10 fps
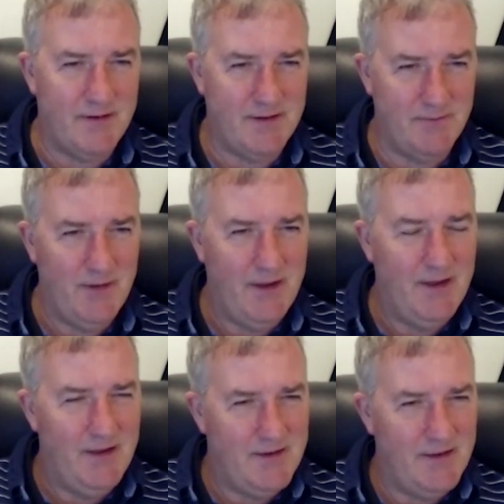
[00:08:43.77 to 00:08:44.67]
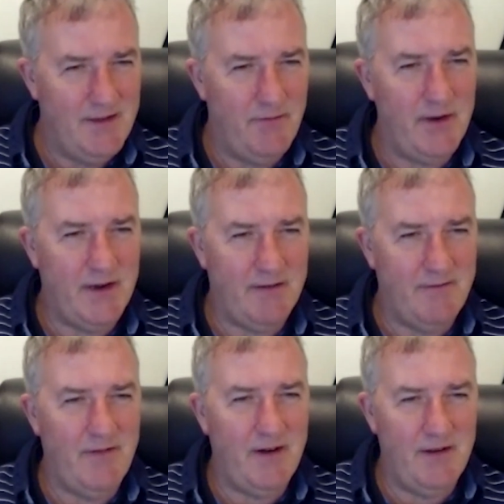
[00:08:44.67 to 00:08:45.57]
So they're very,
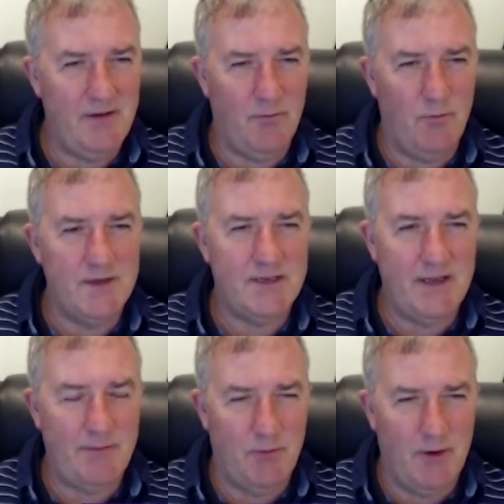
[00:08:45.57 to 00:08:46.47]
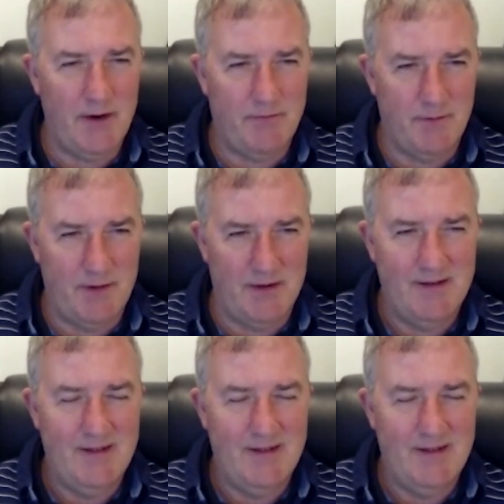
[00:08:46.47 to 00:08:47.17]
very, they're one step away from an